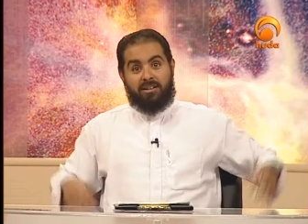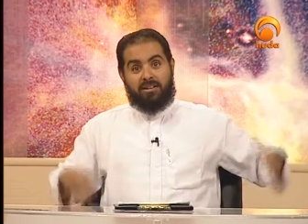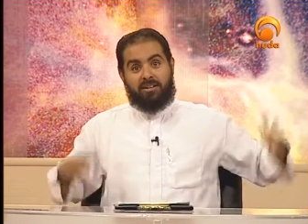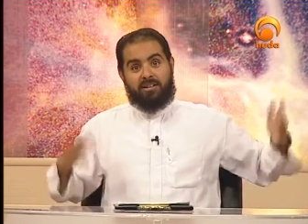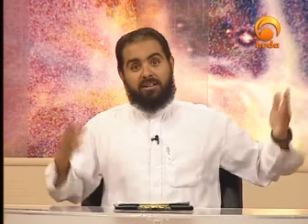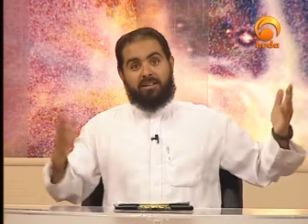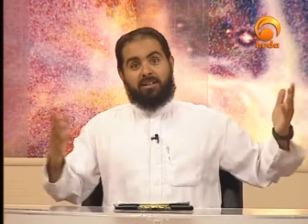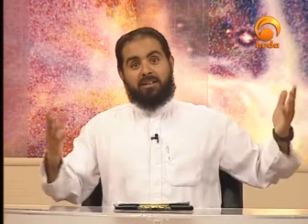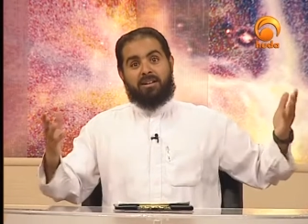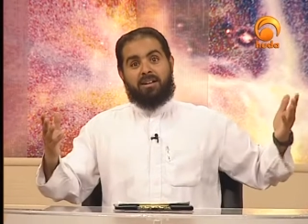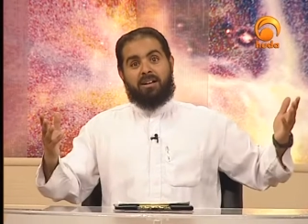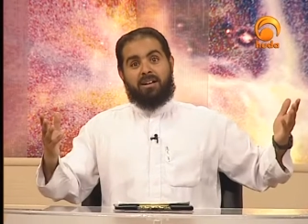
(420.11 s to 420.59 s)

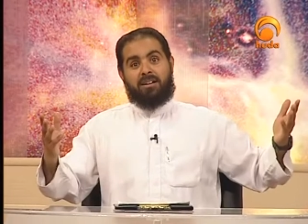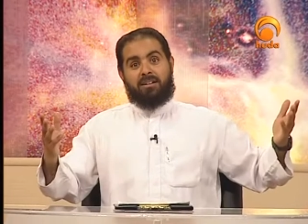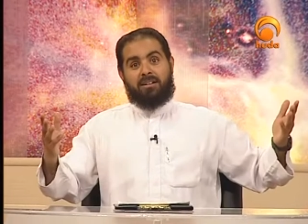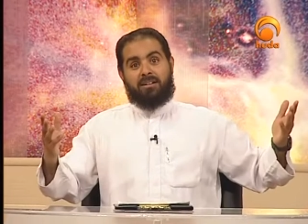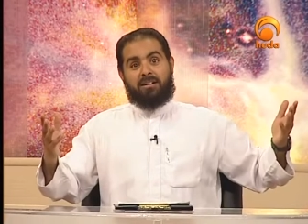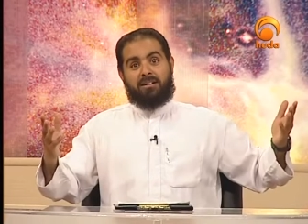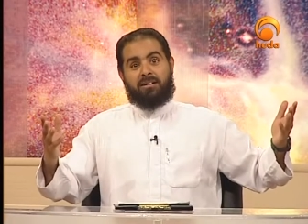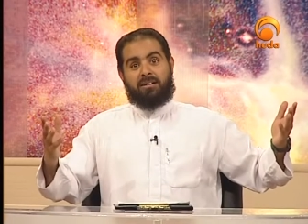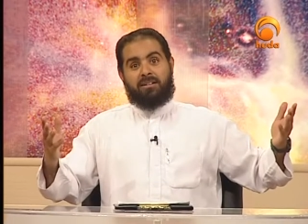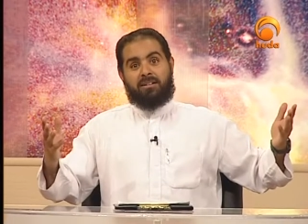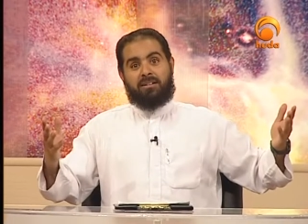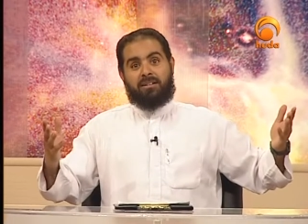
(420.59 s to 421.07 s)
Allah,
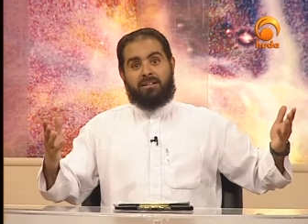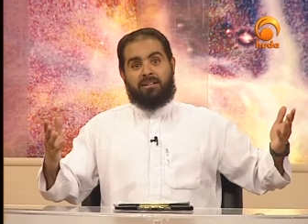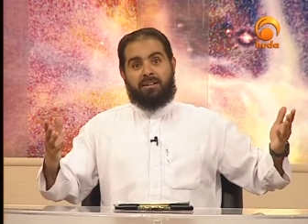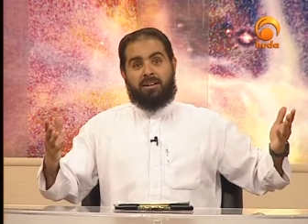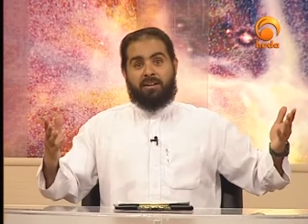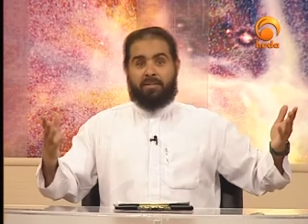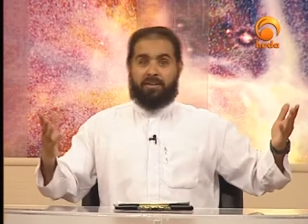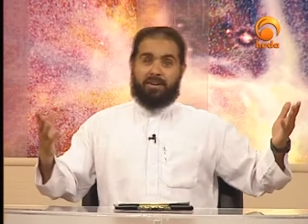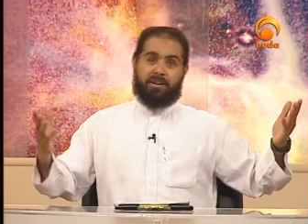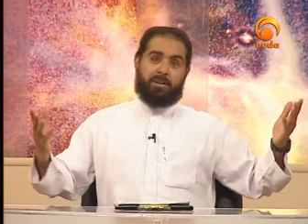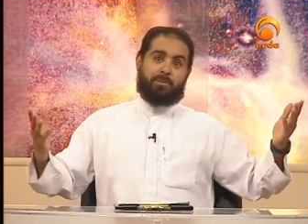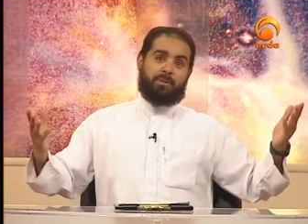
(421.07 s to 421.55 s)

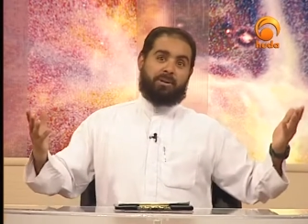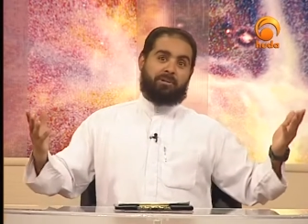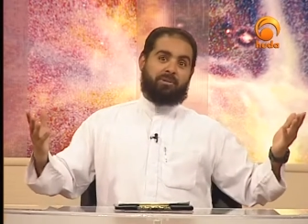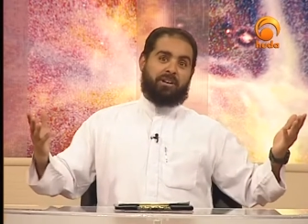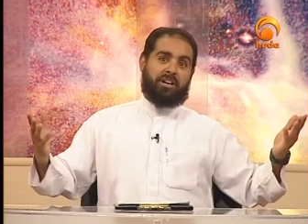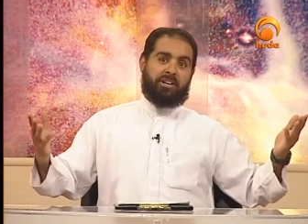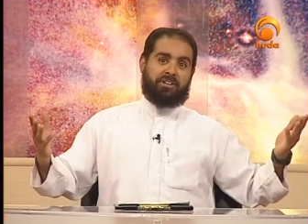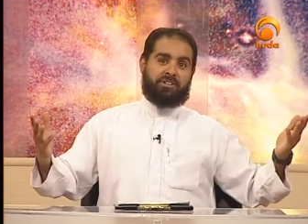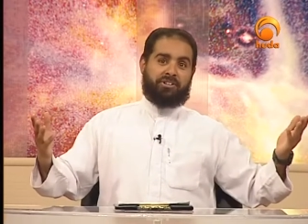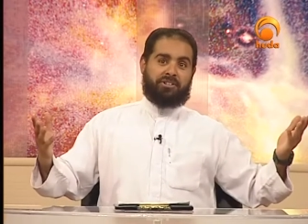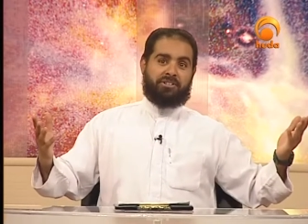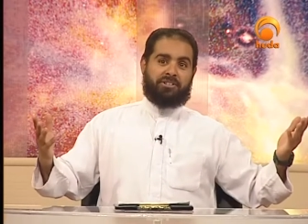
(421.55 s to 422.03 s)
I want to be
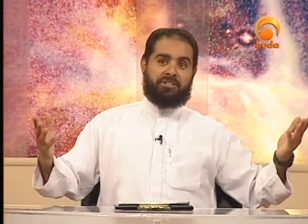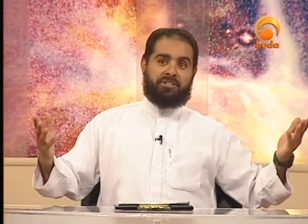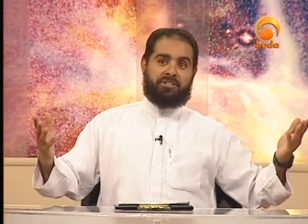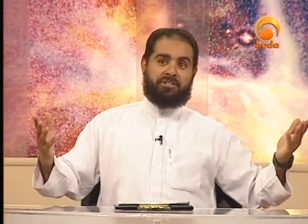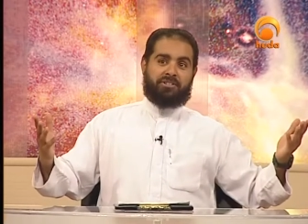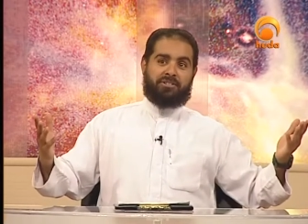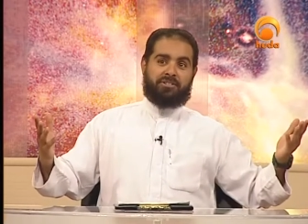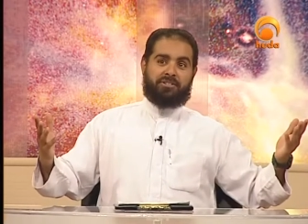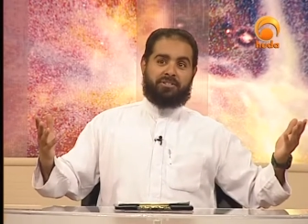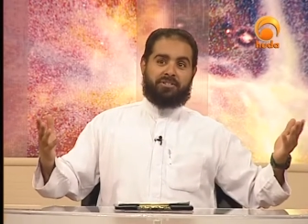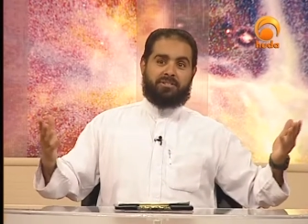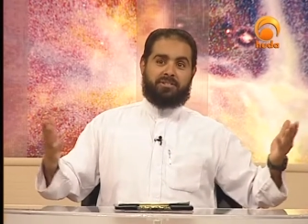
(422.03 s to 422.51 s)
rich.
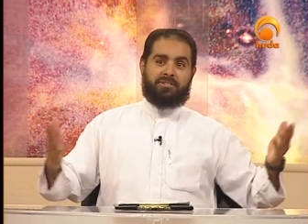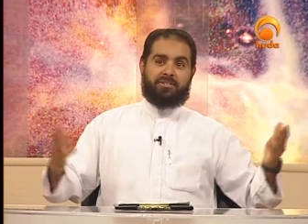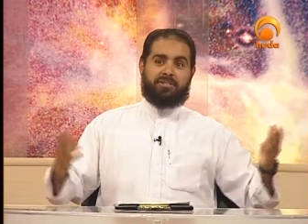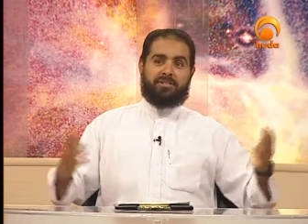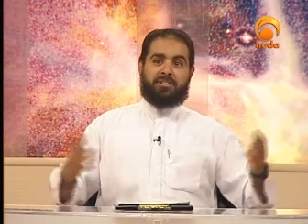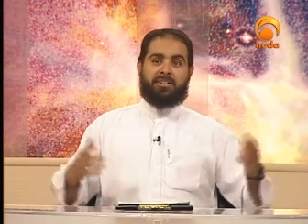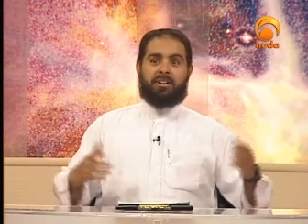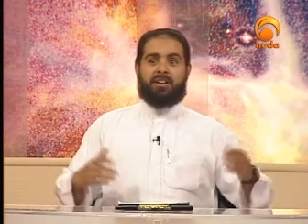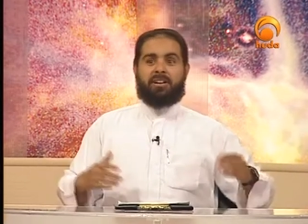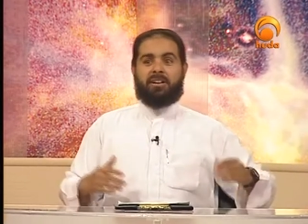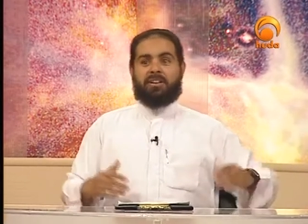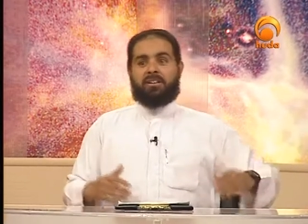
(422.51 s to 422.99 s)

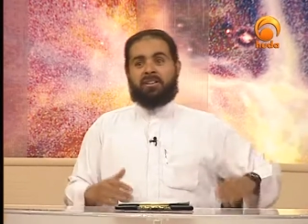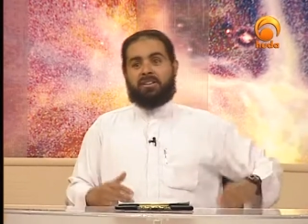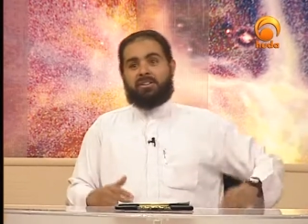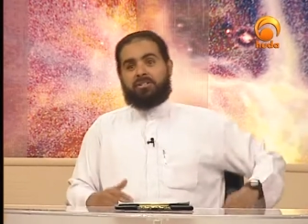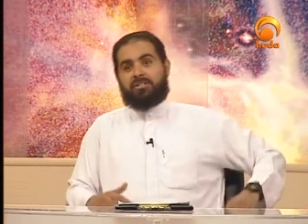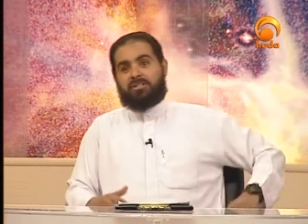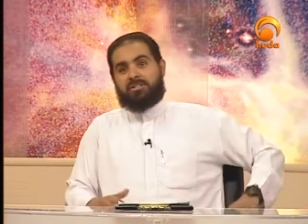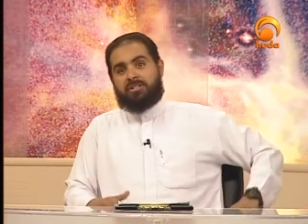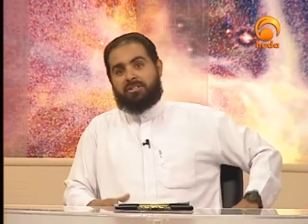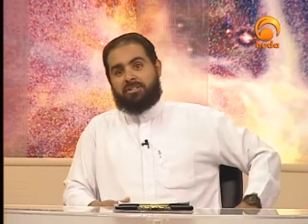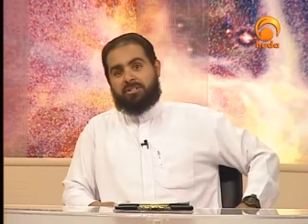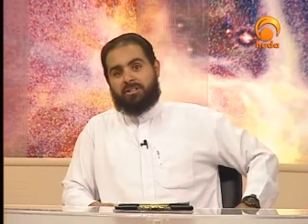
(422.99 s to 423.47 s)
And then
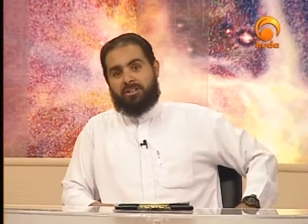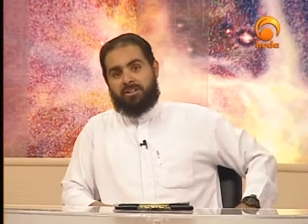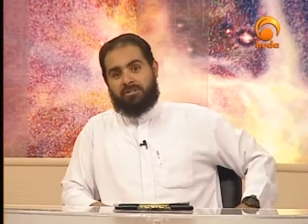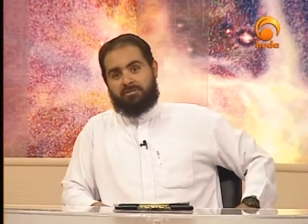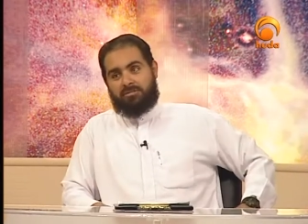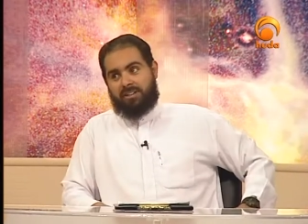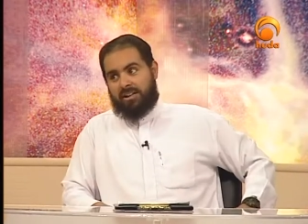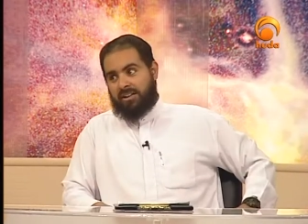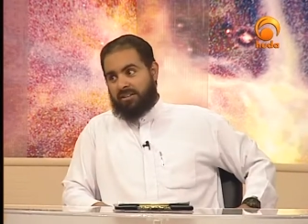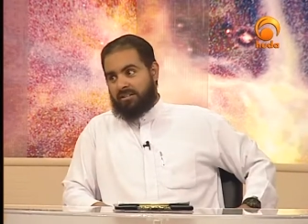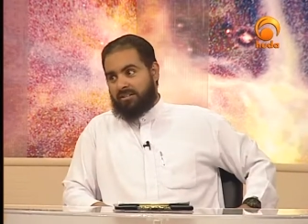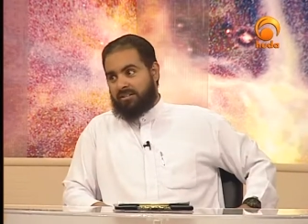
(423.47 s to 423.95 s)
you sit there and
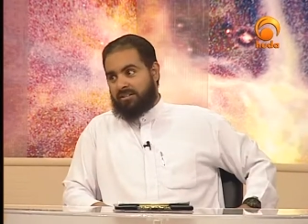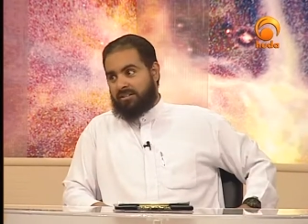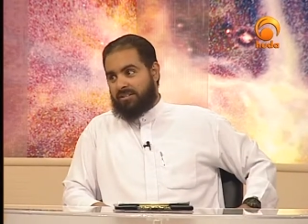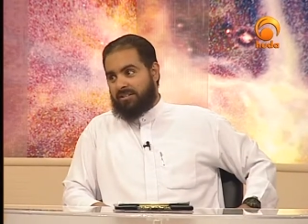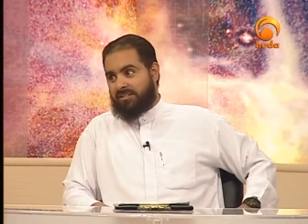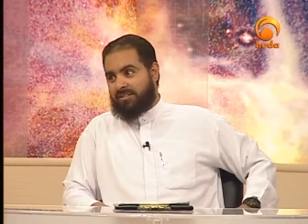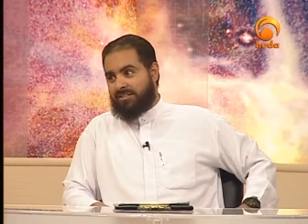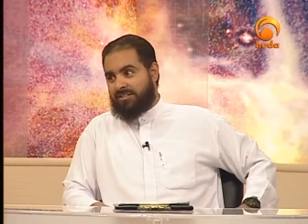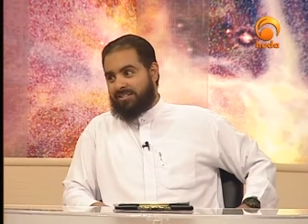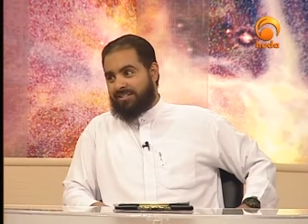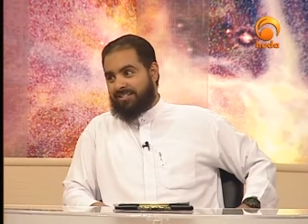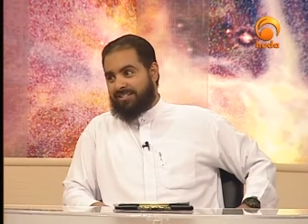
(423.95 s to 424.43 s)
wait.
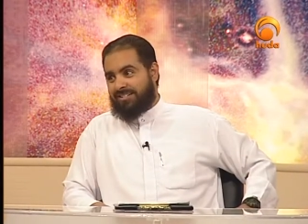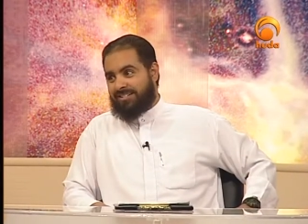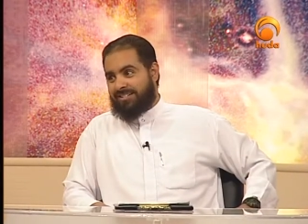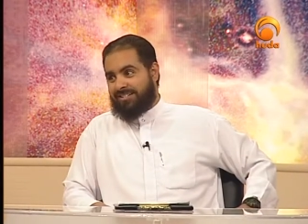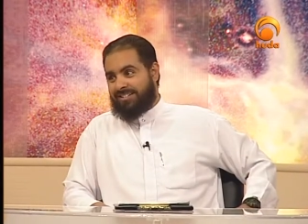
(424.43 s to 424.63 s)
Yeah.